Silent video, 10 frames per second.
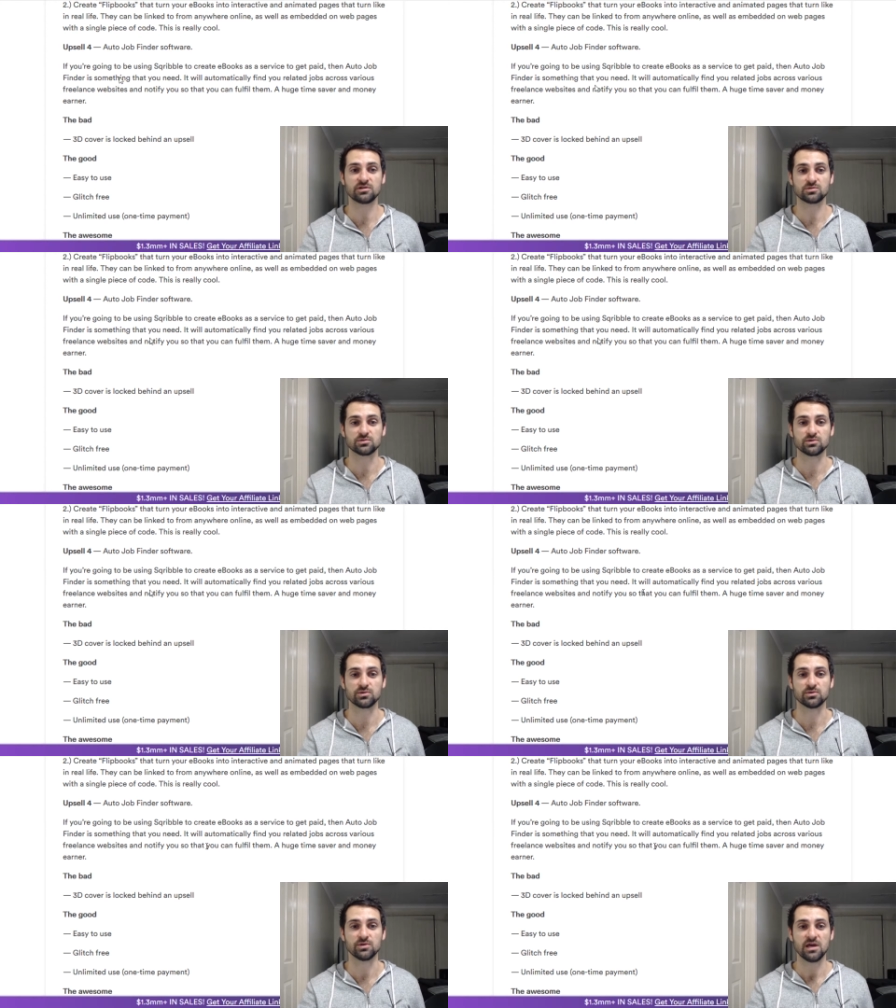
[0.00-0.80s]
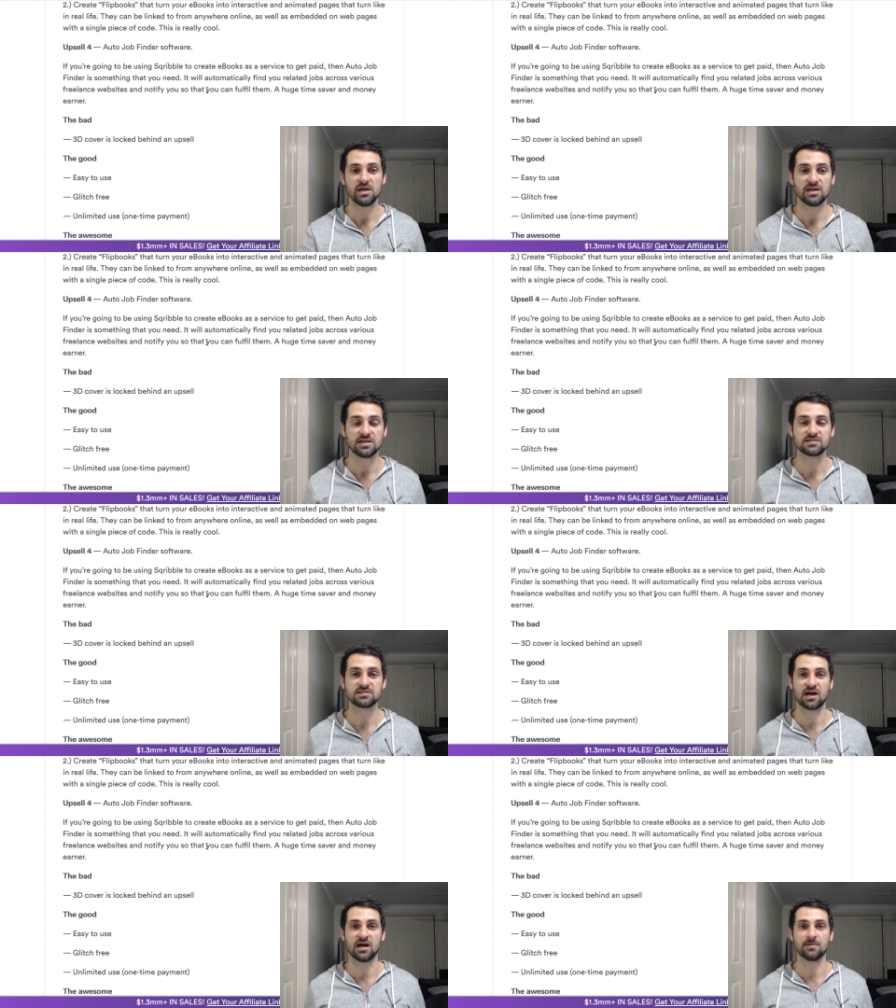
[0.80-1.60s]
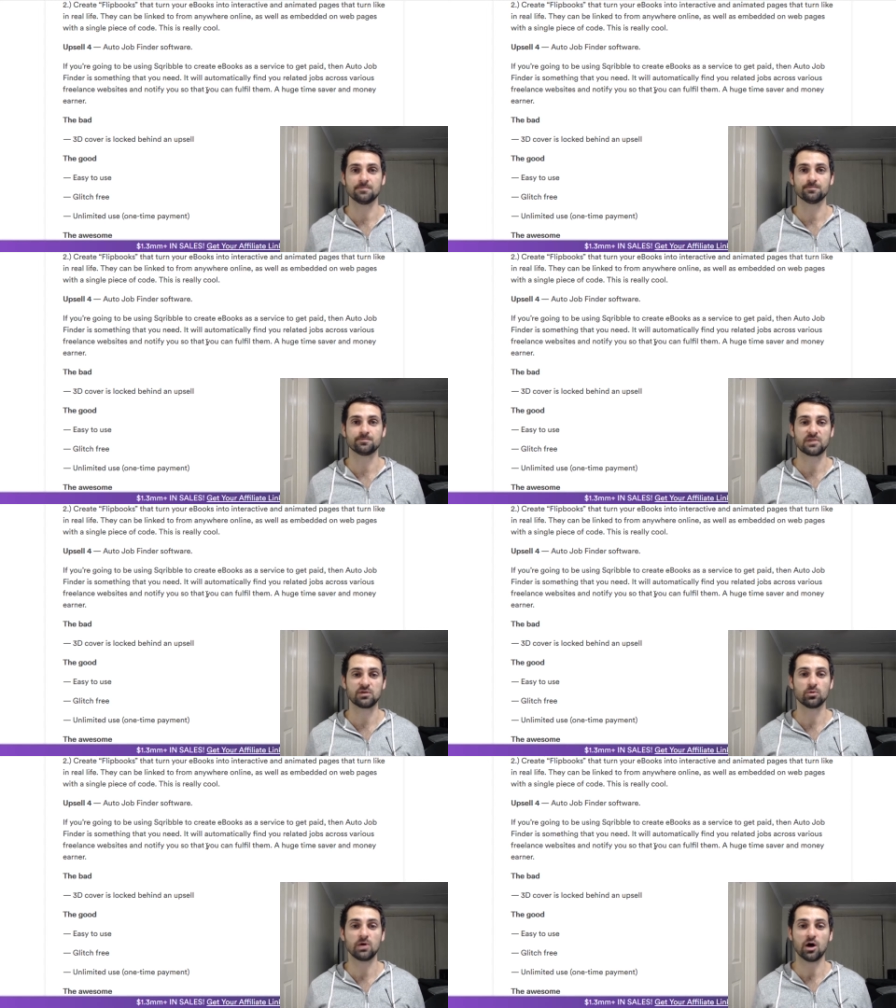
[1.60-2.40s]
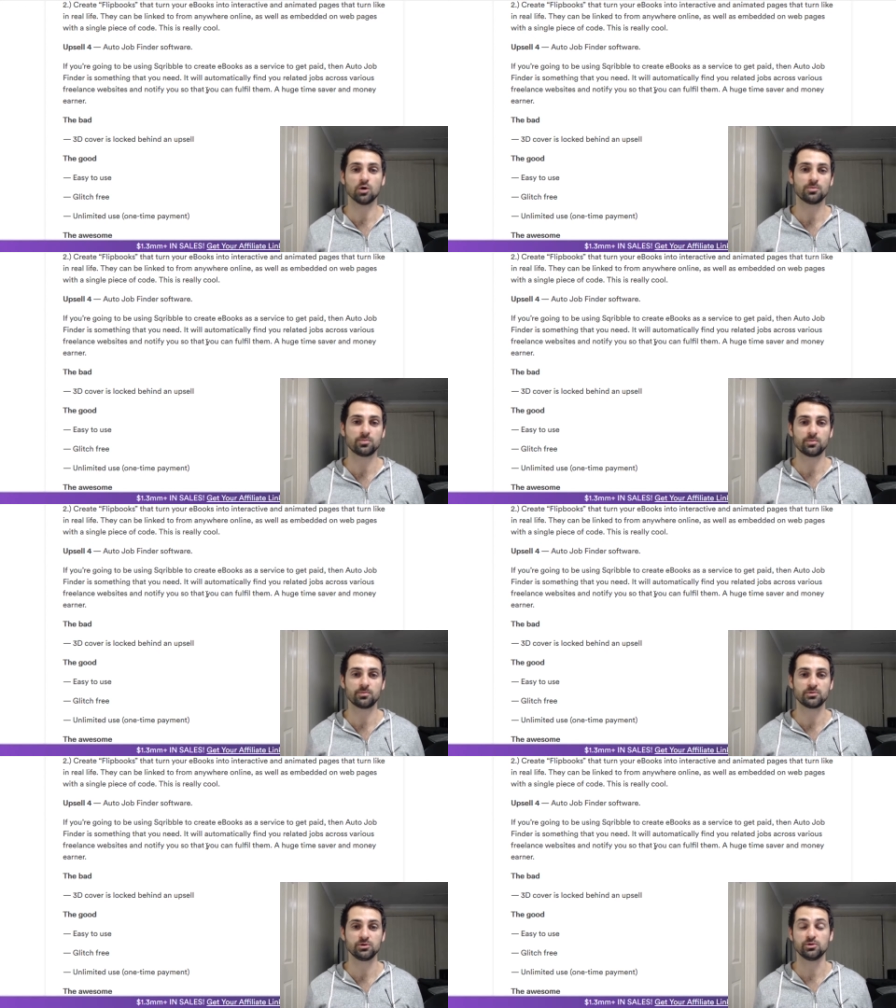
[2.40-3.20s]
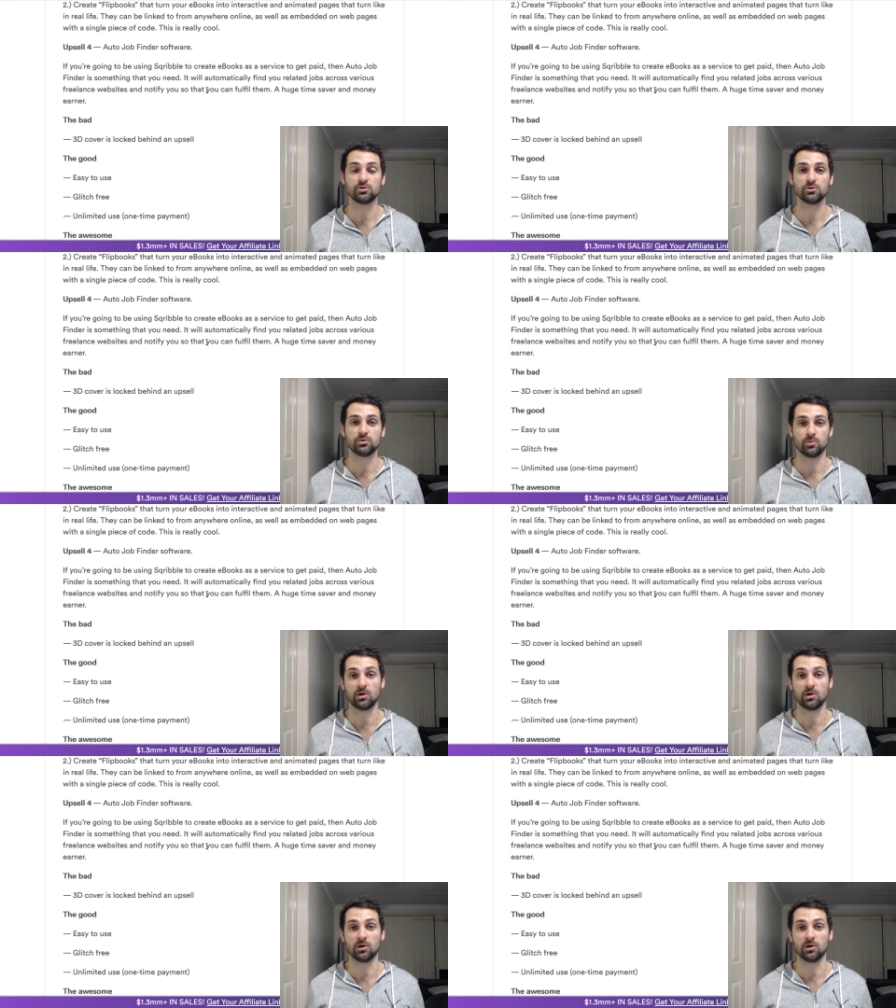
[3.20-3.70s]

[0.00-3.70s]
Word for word: what this will do is it will help you,